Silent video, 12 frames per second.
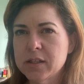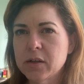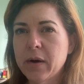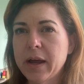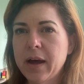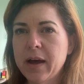
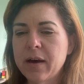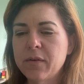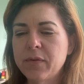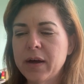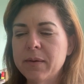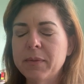So I
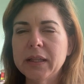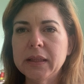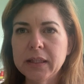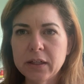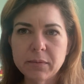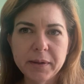have um, a
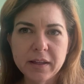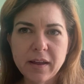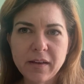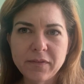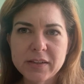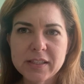little bit
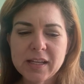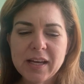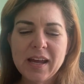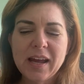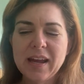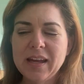left,
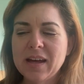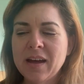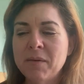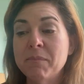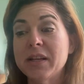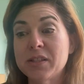
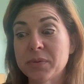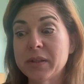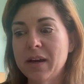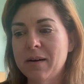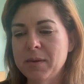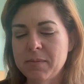um, but it's
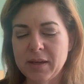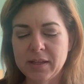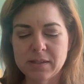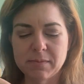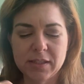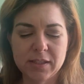really helped me
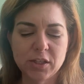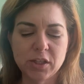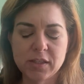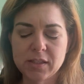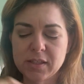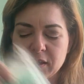make some
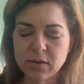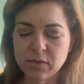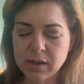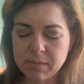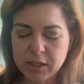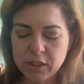decisions. So
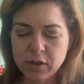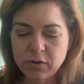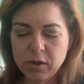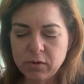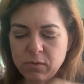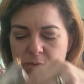let me show
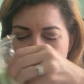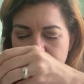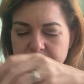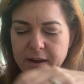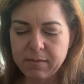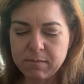you
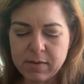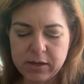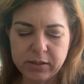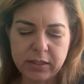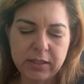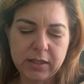what I
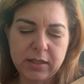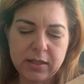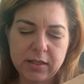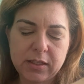melted.